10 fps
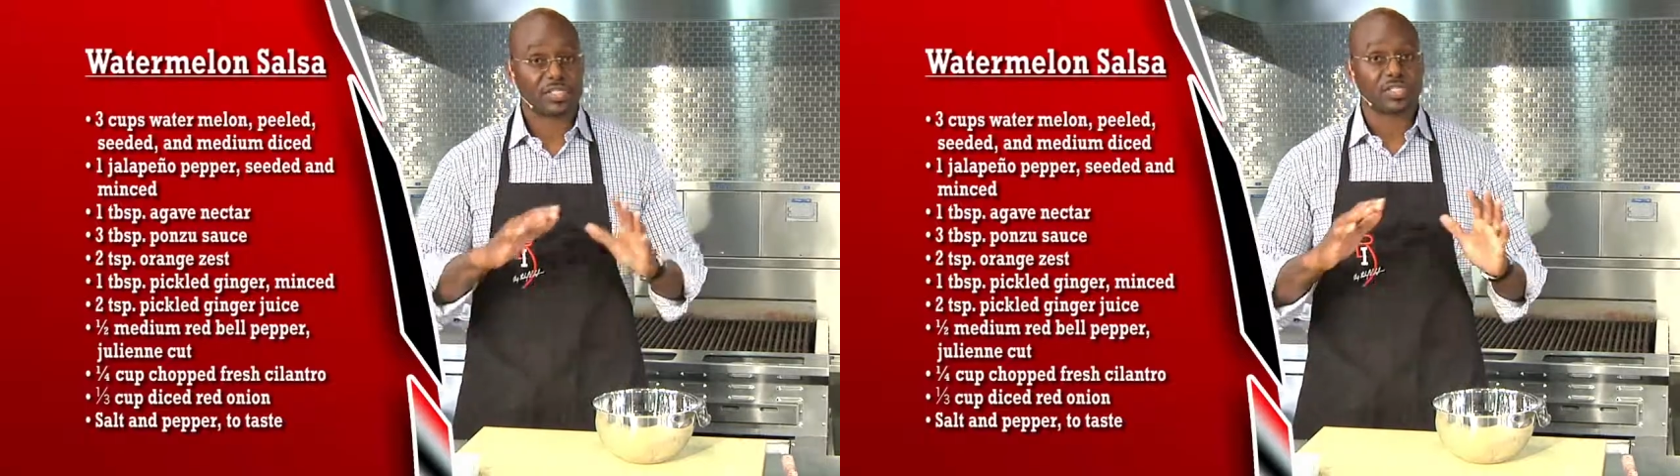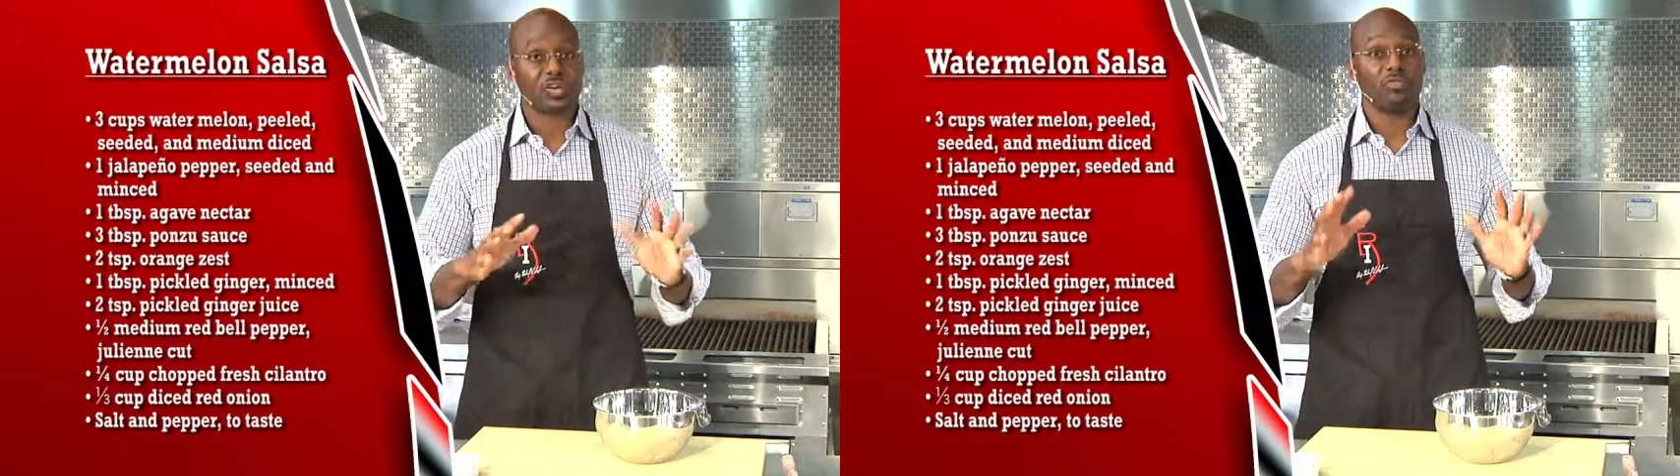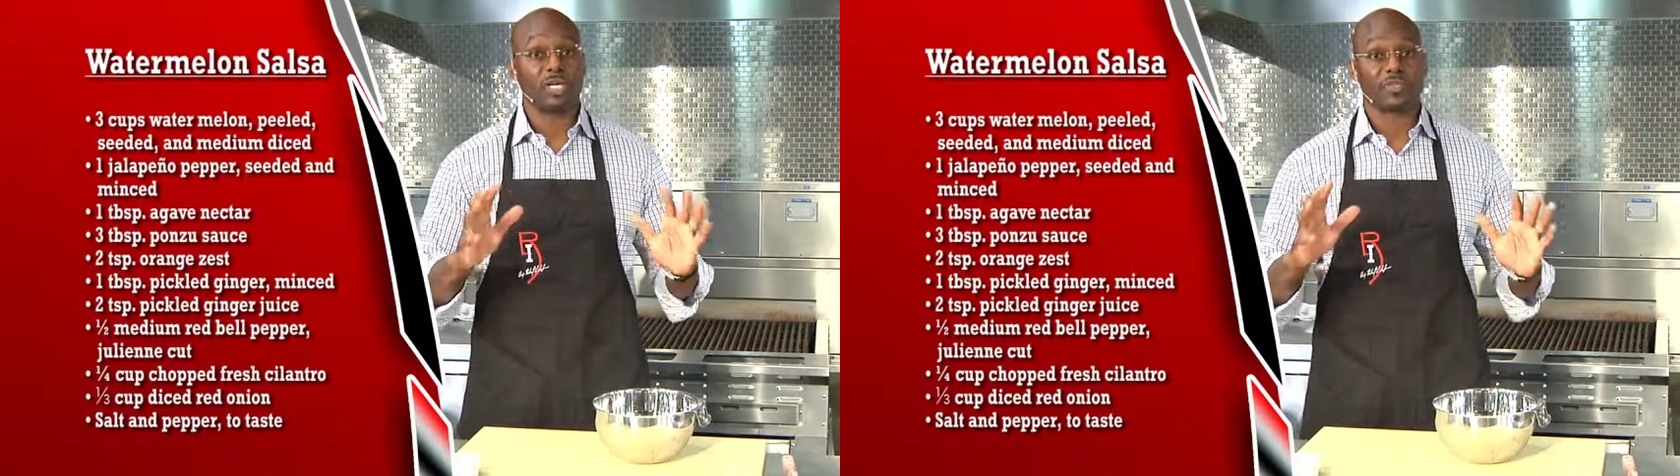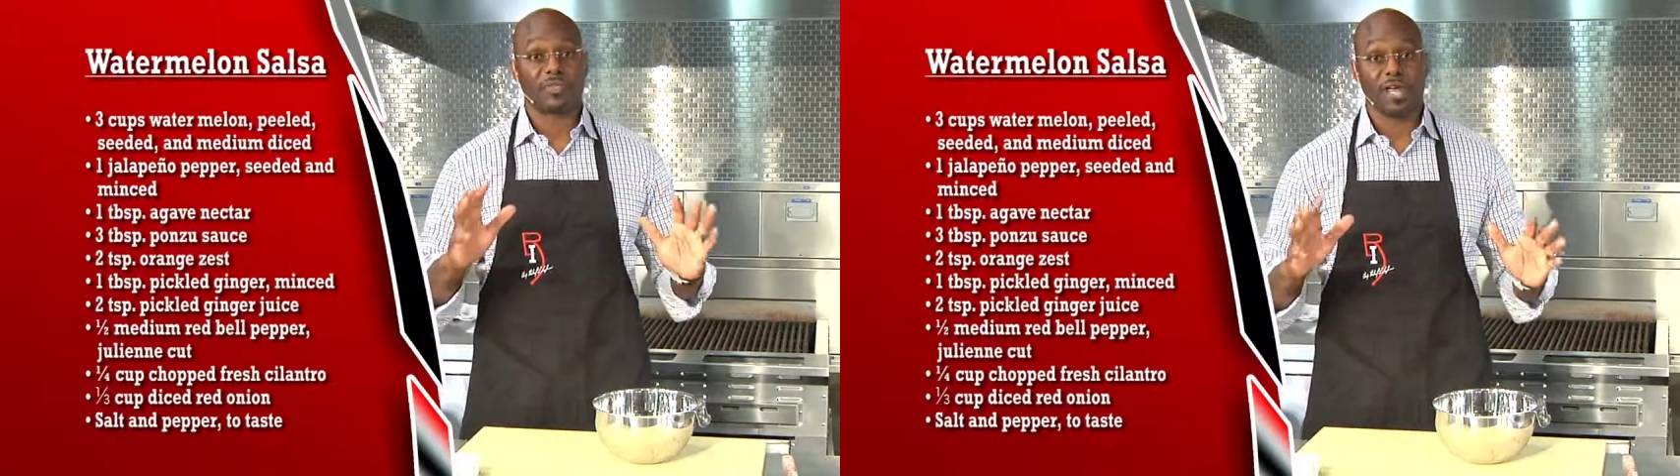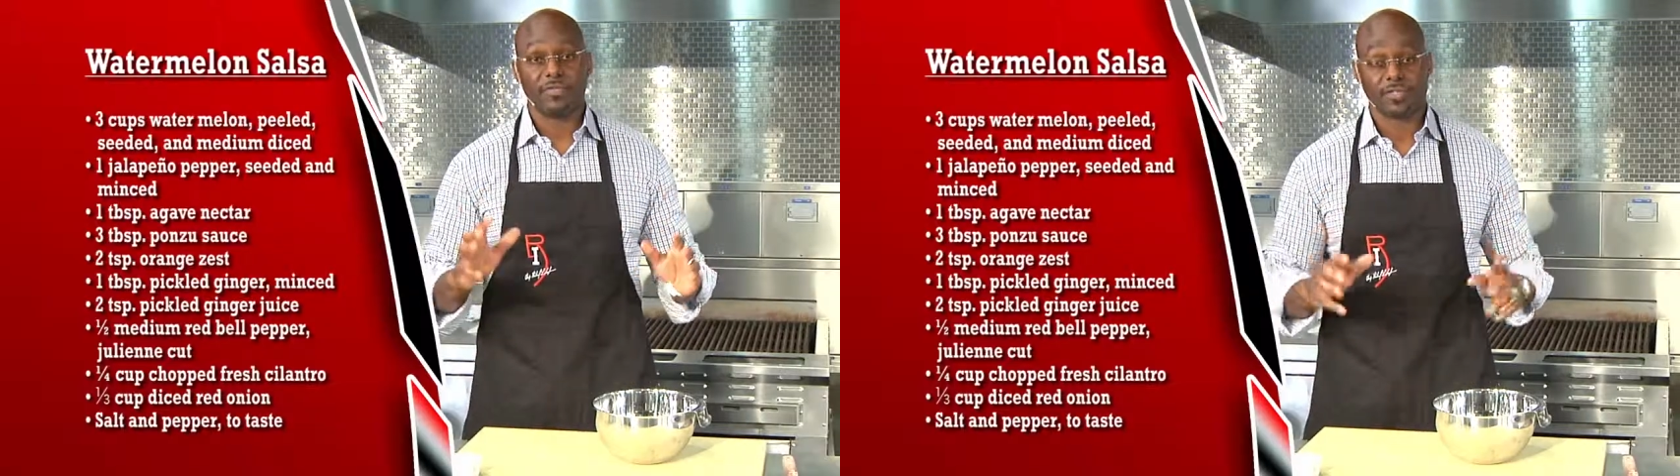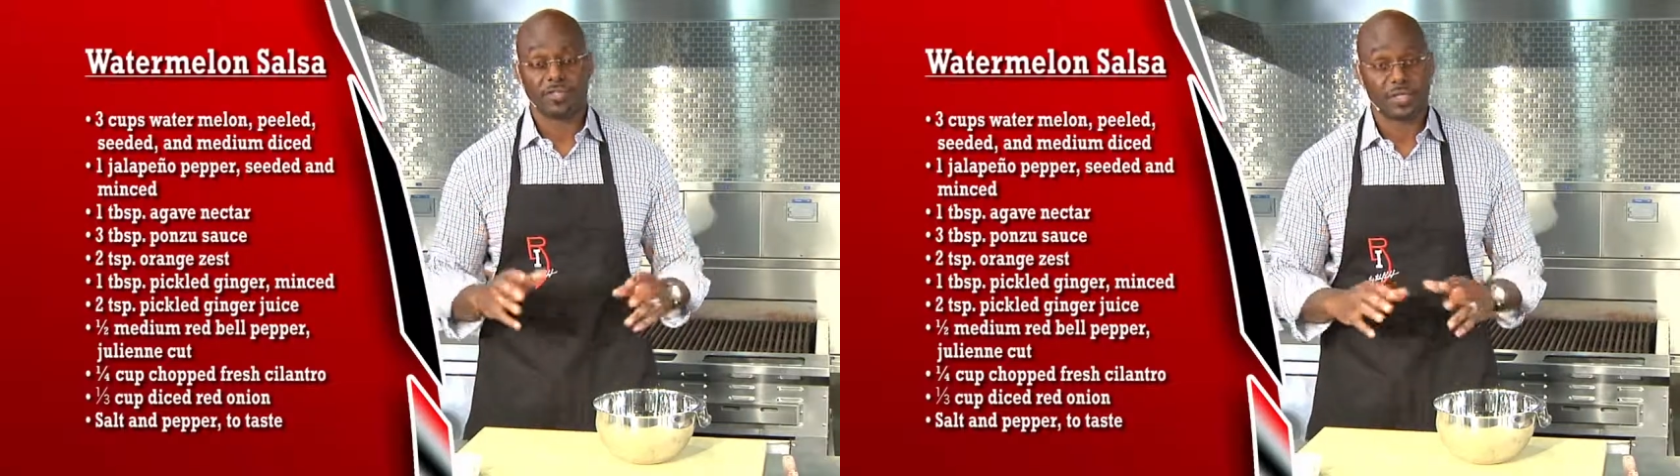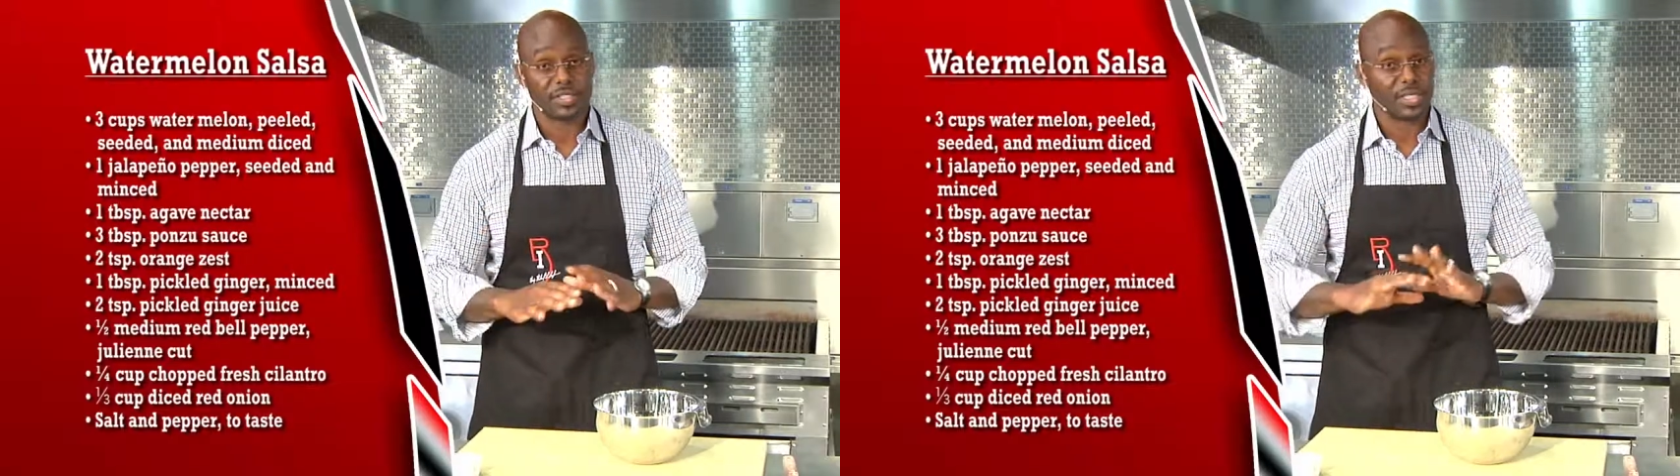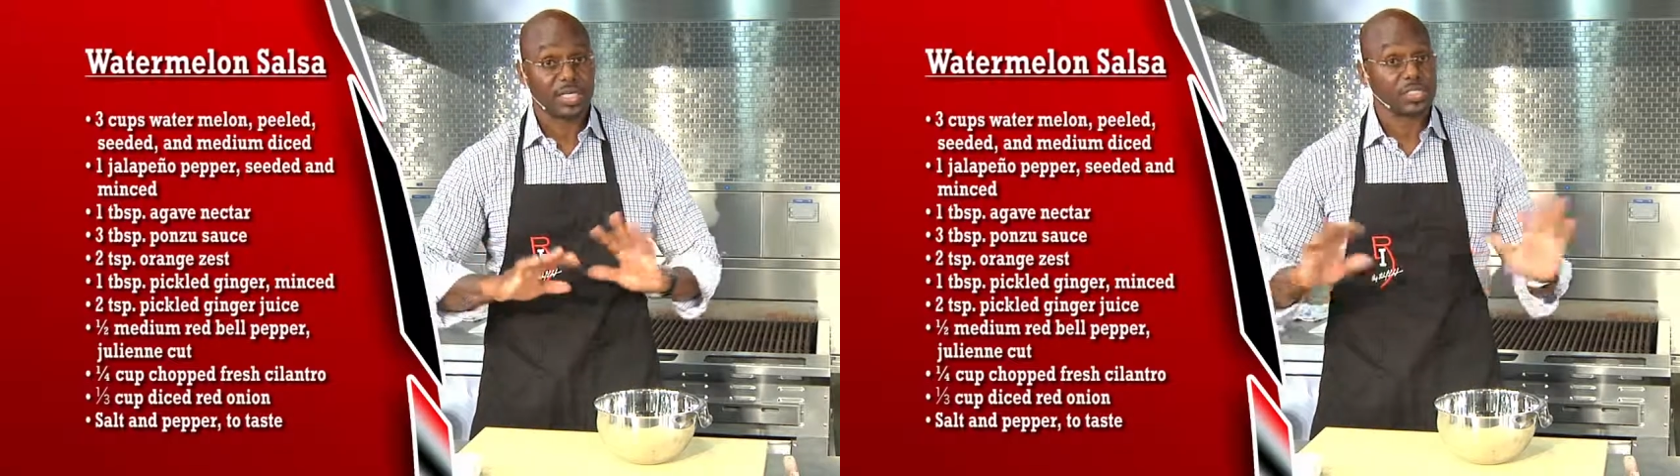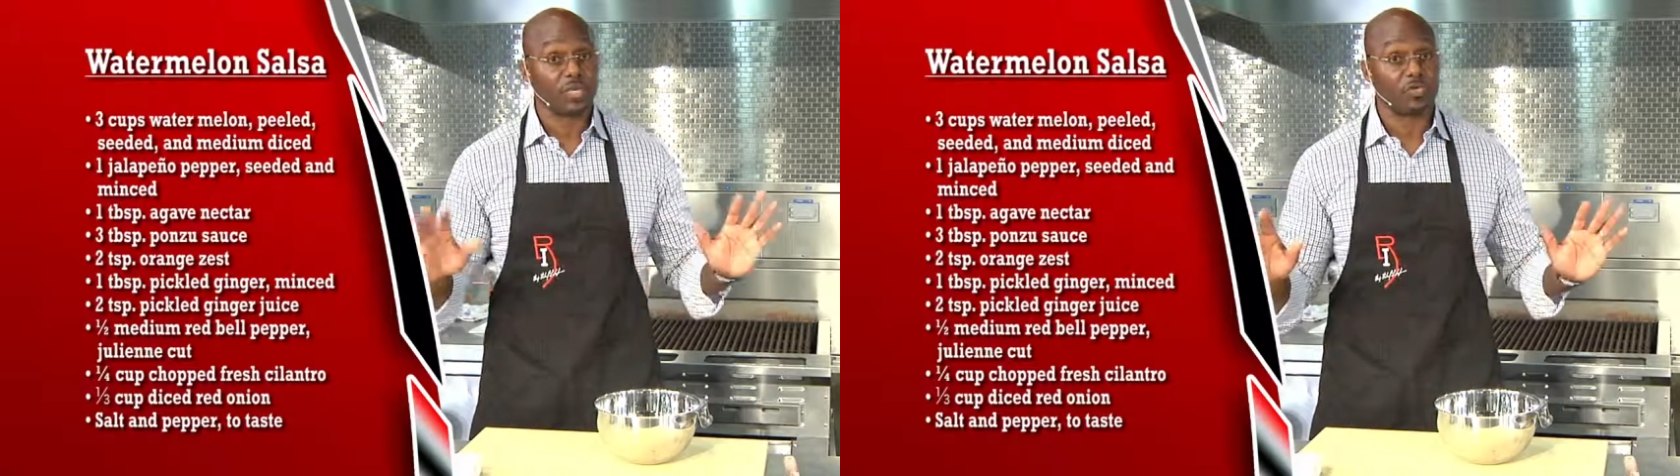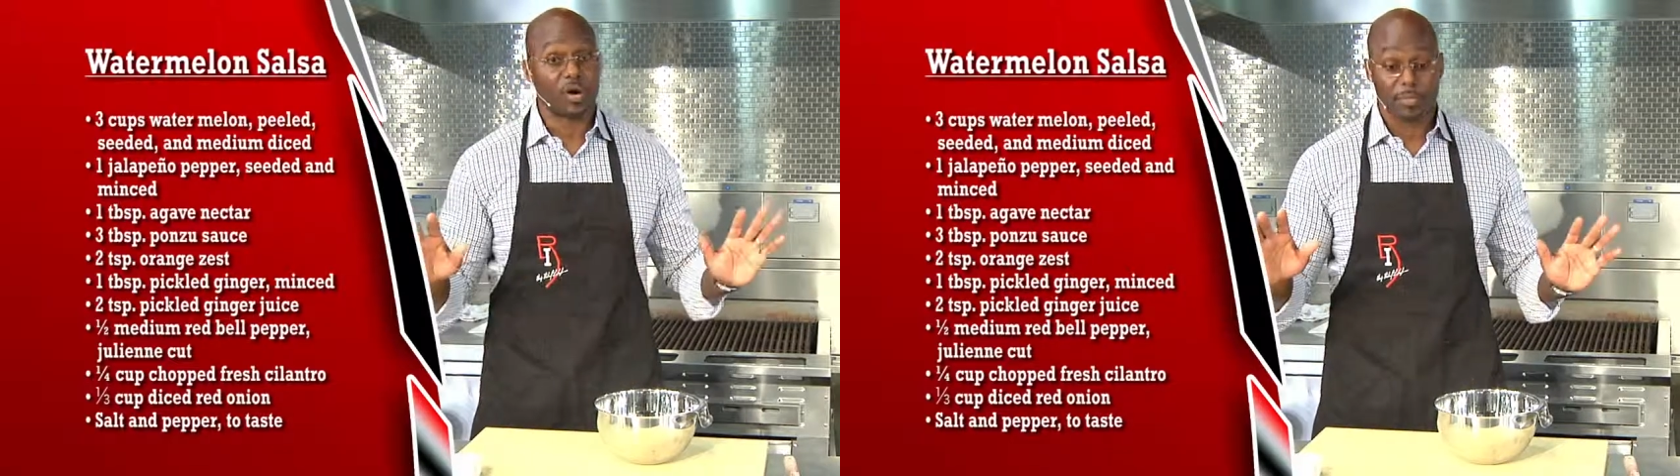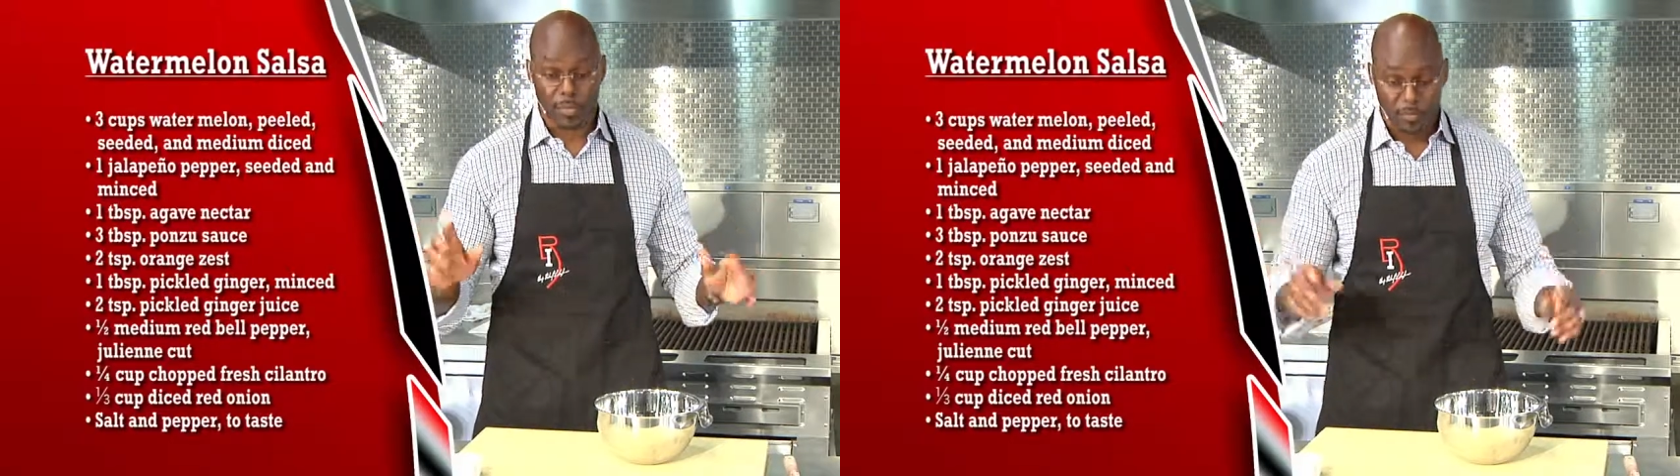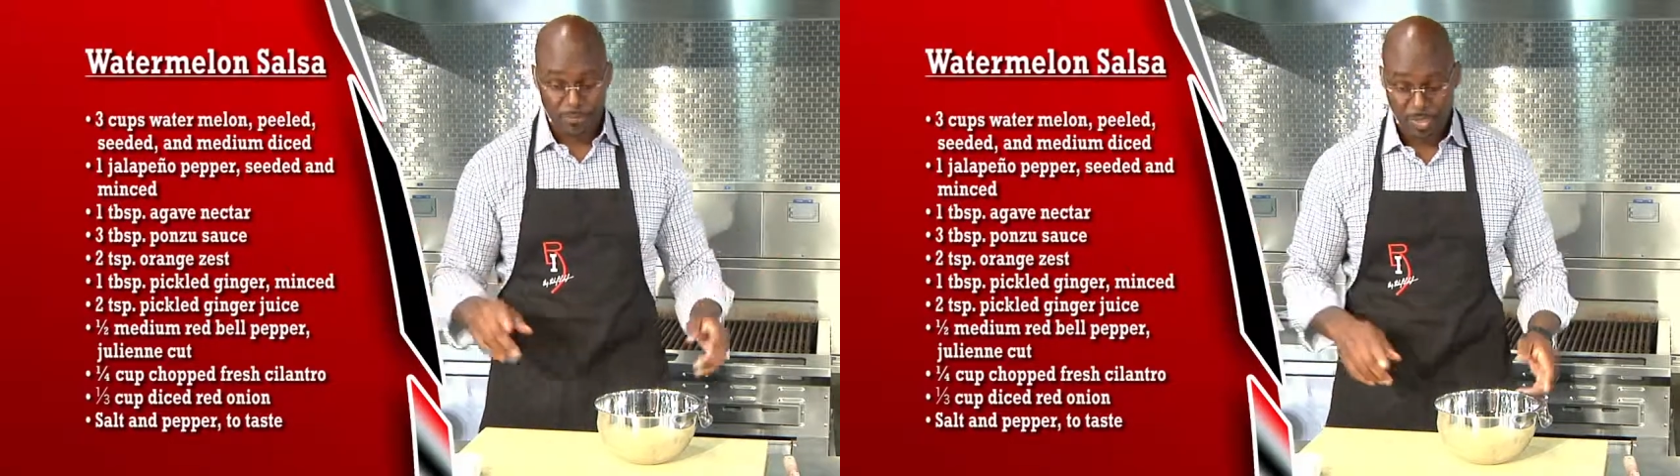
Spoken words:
so much flavor to it. It's incredible.